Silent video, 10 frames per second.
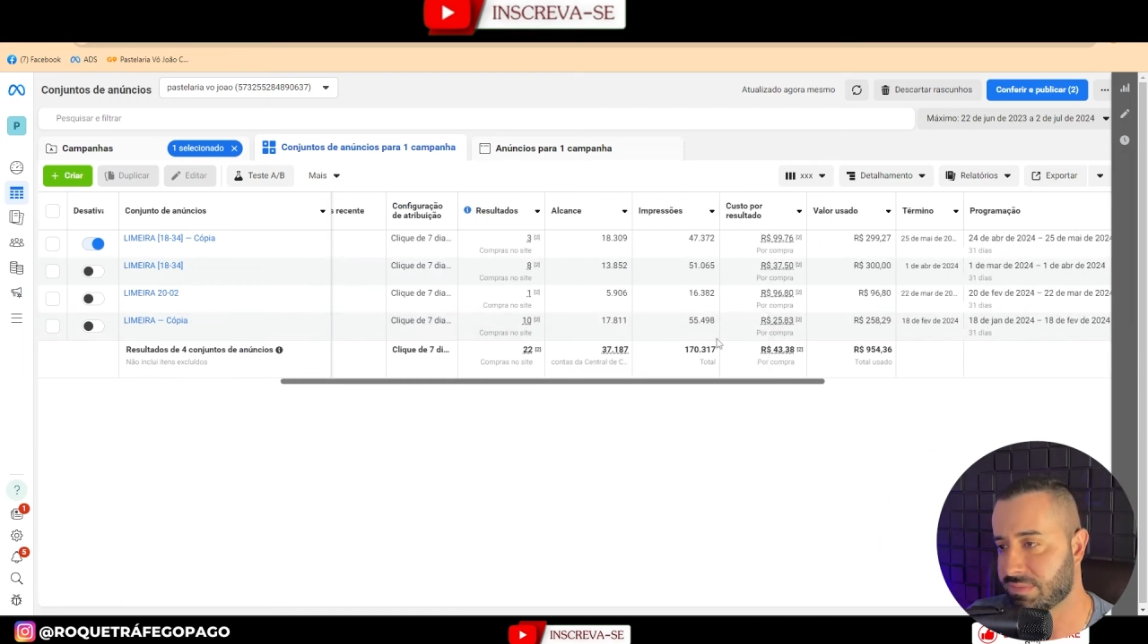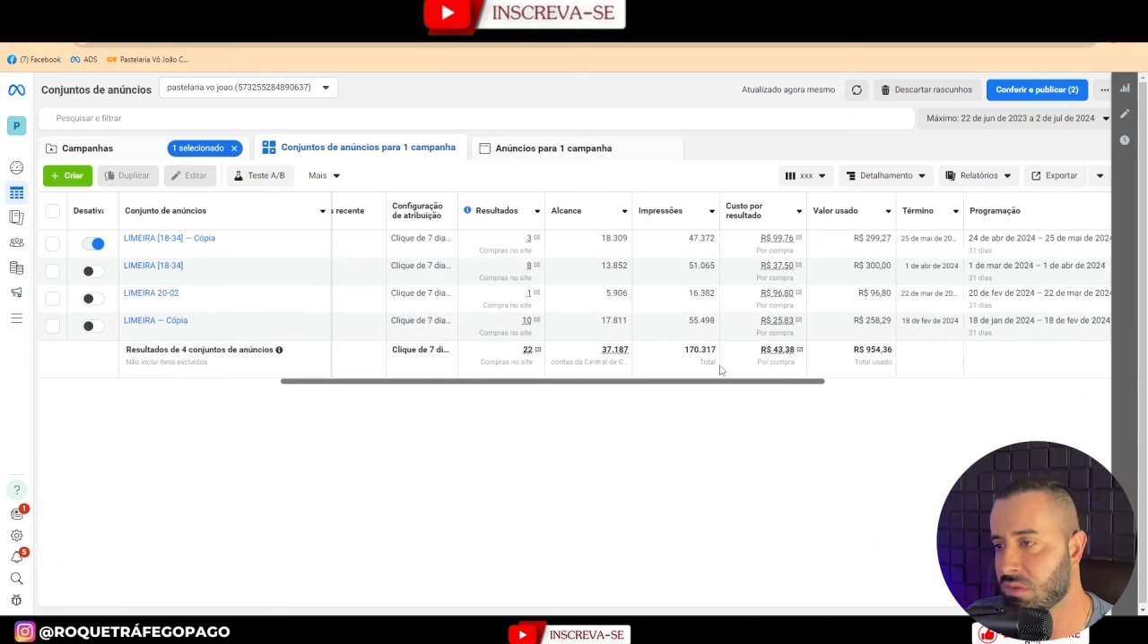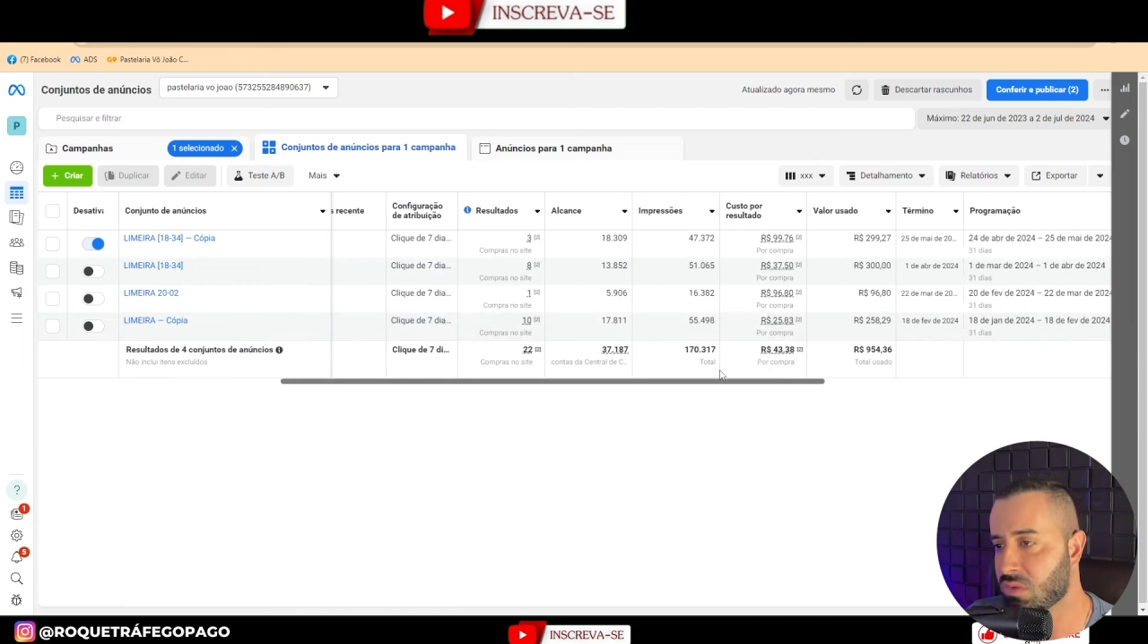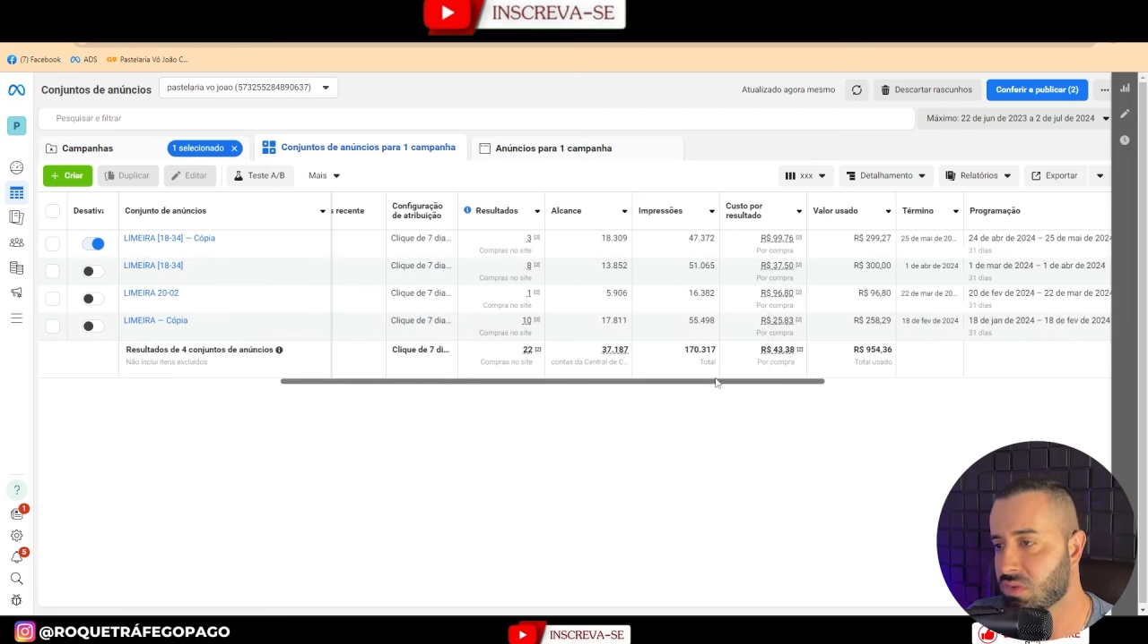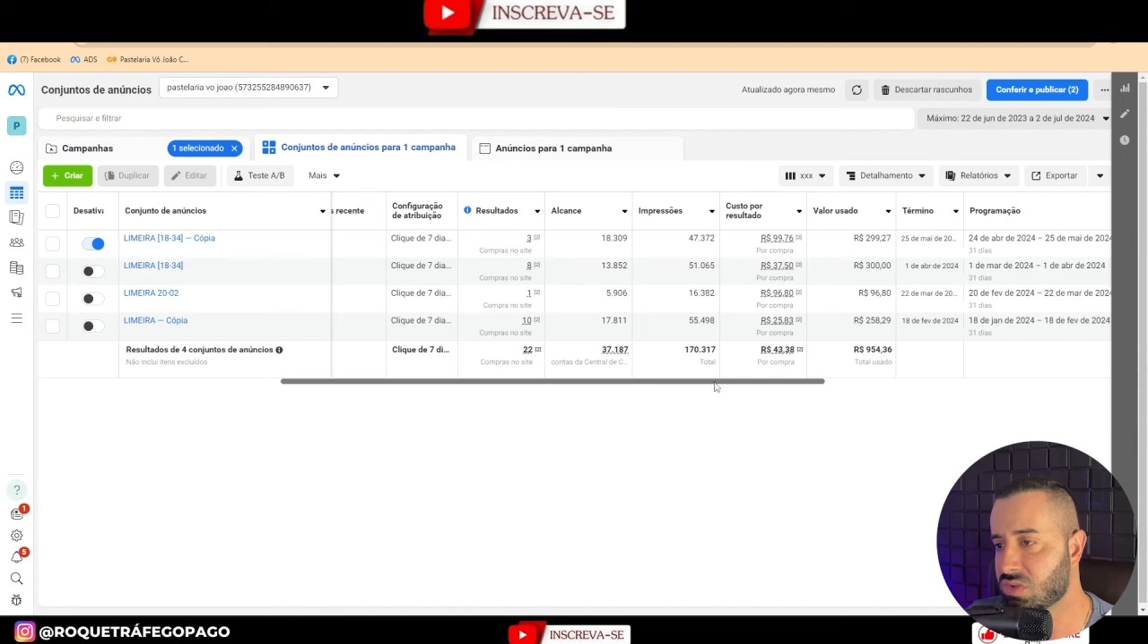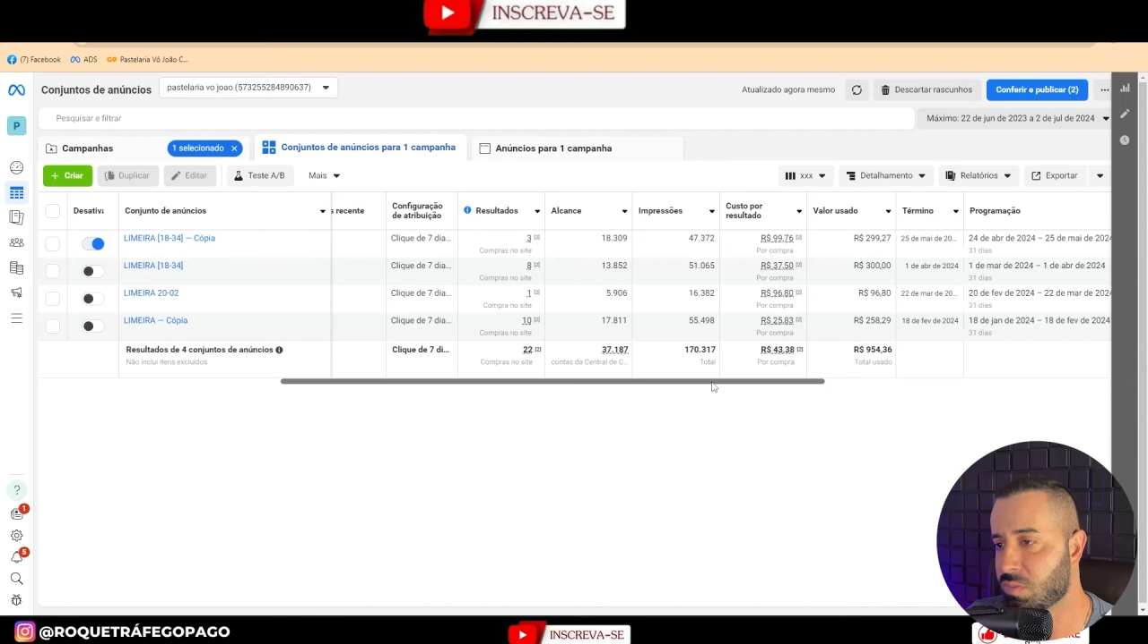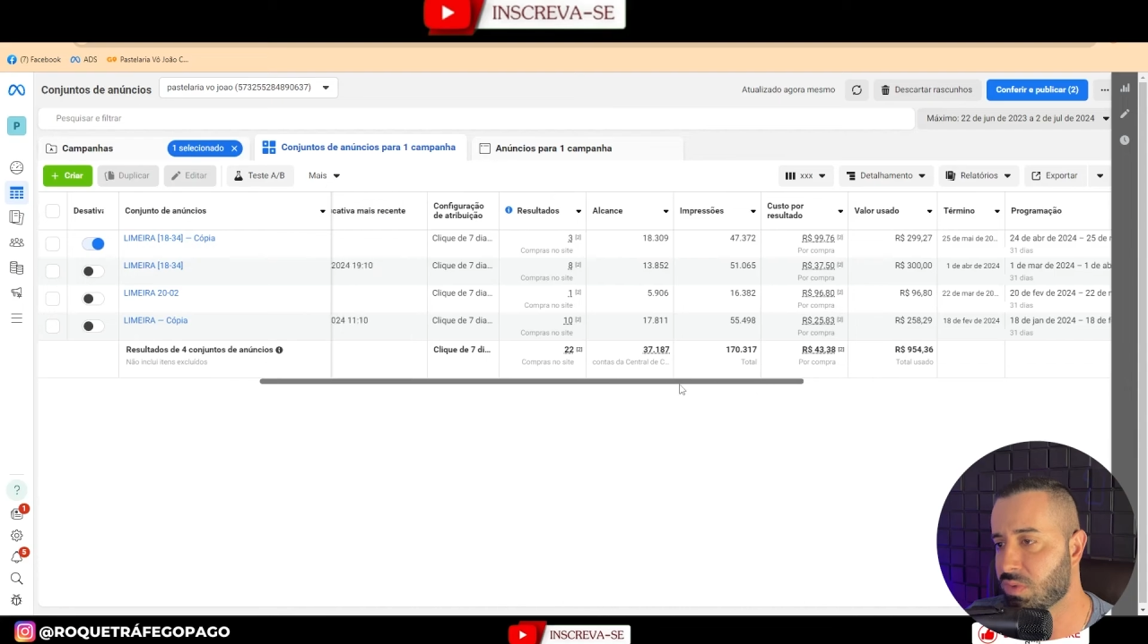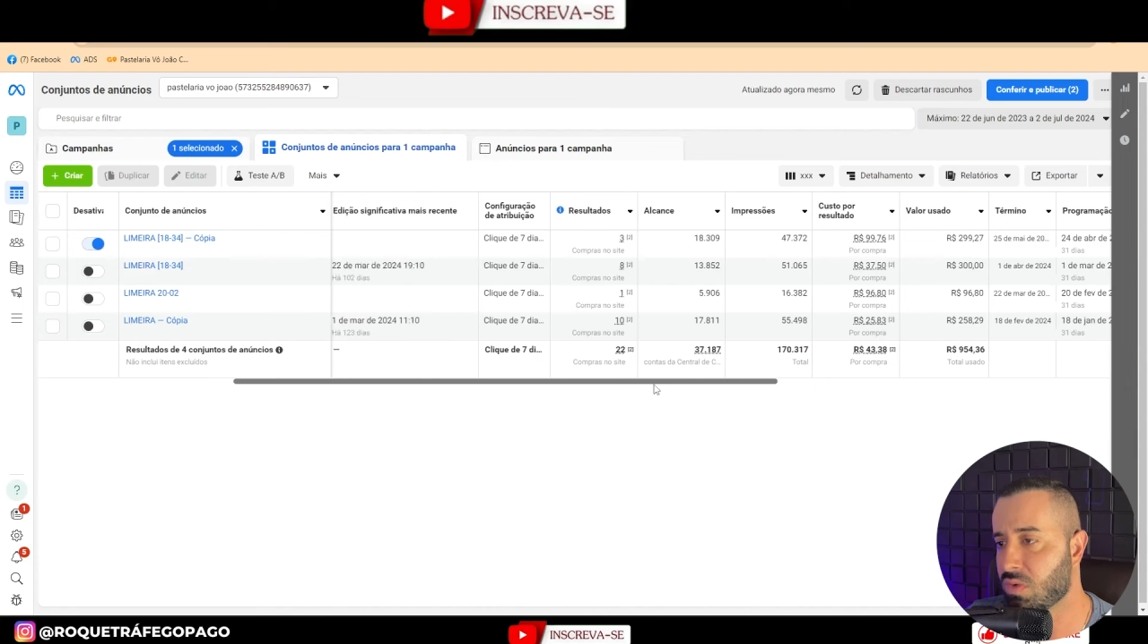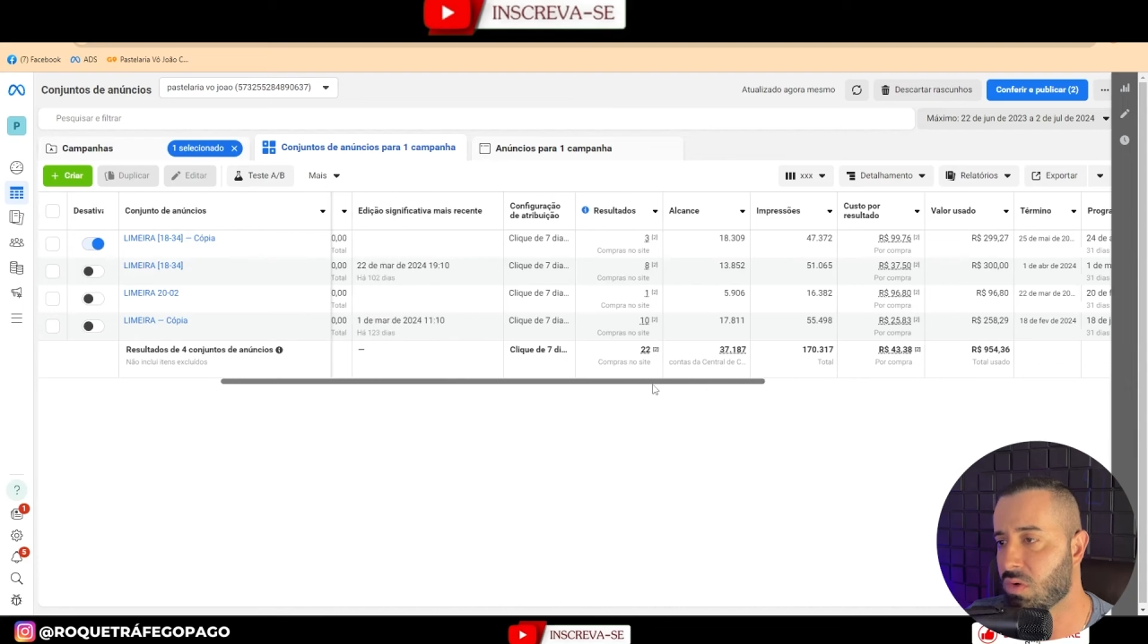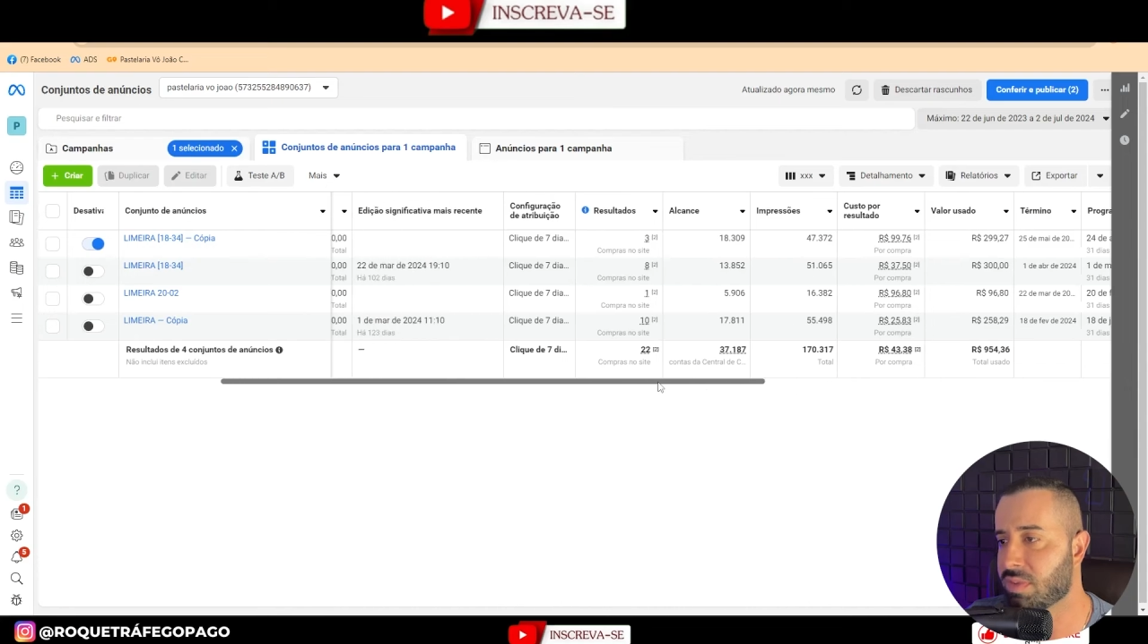The cost
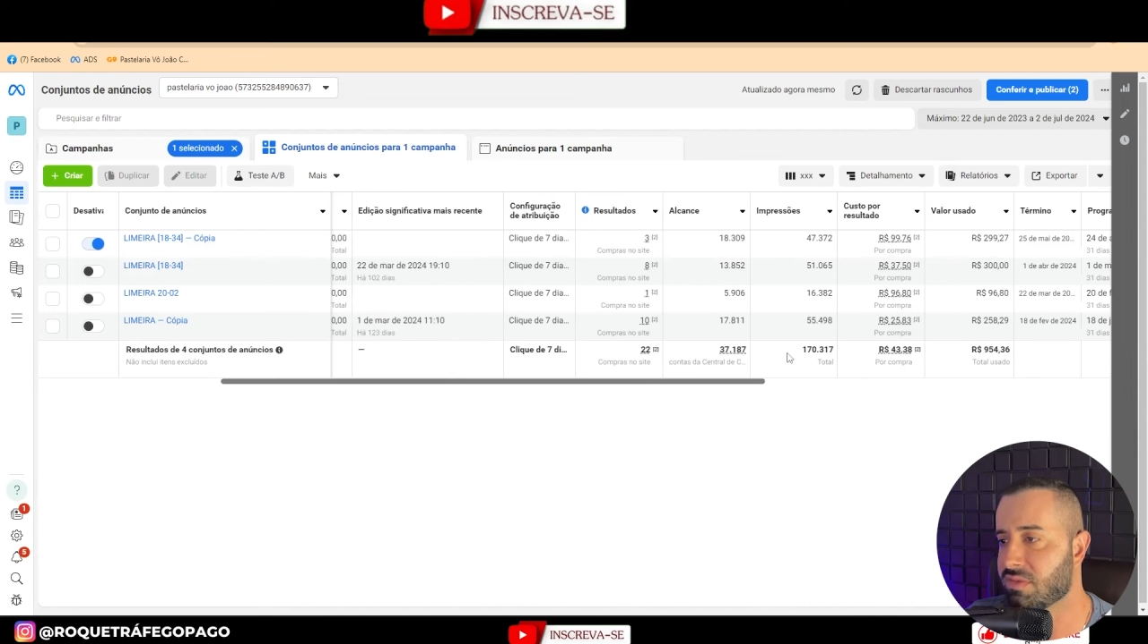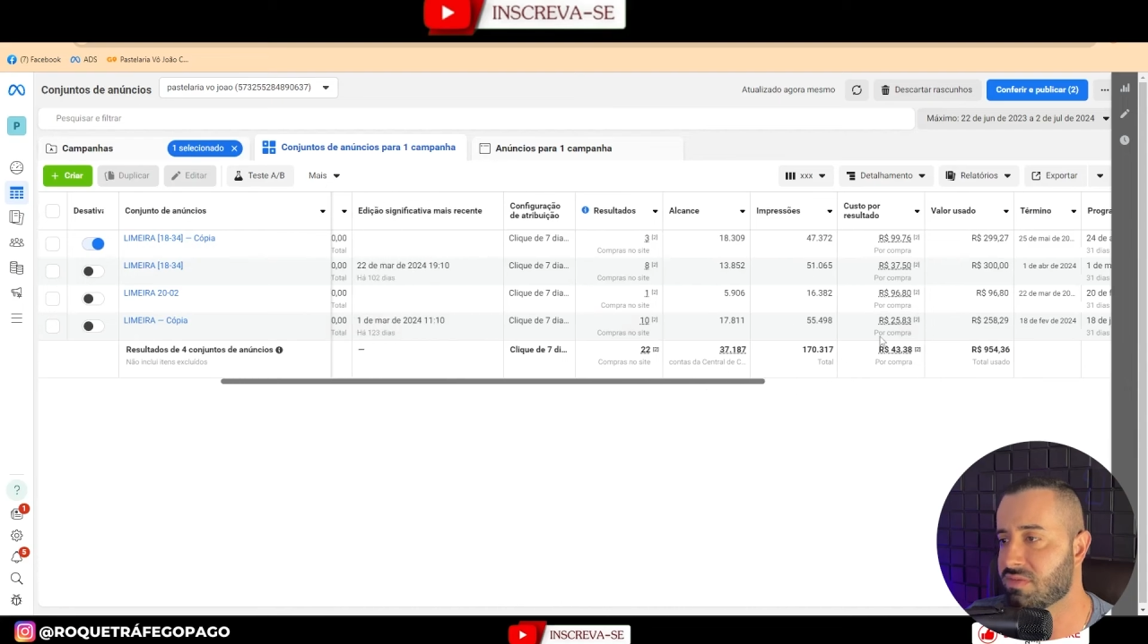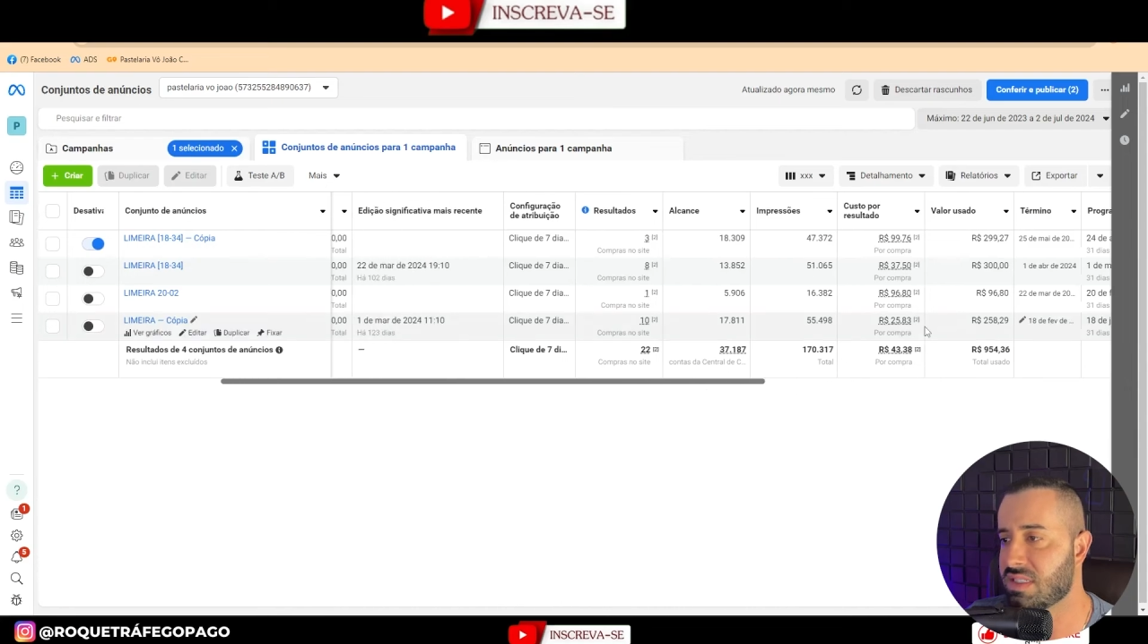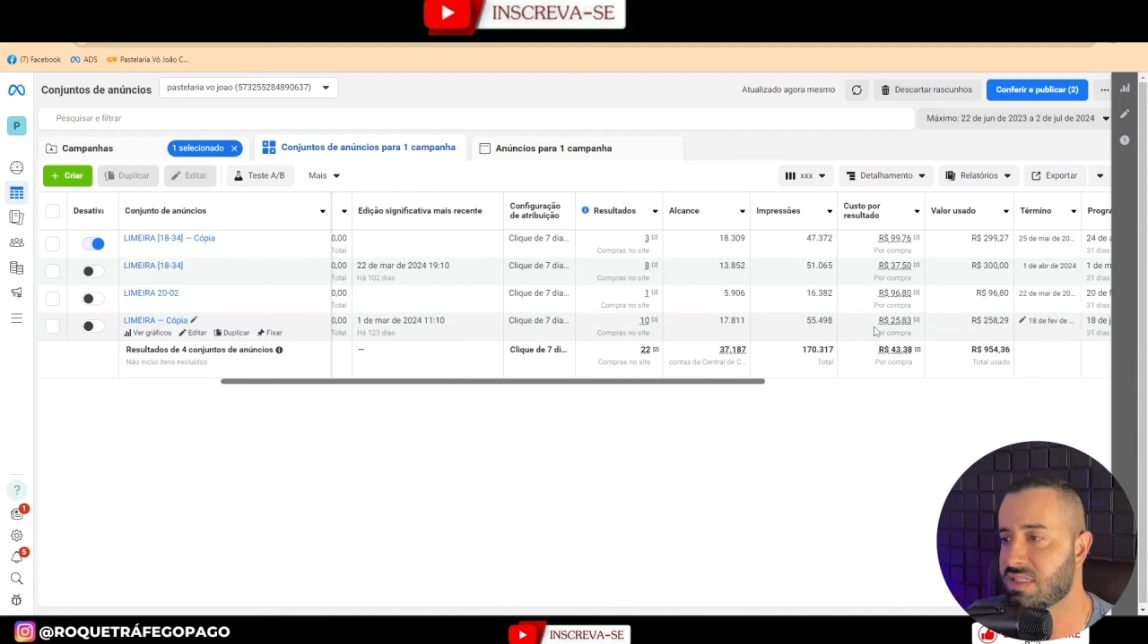per purchase,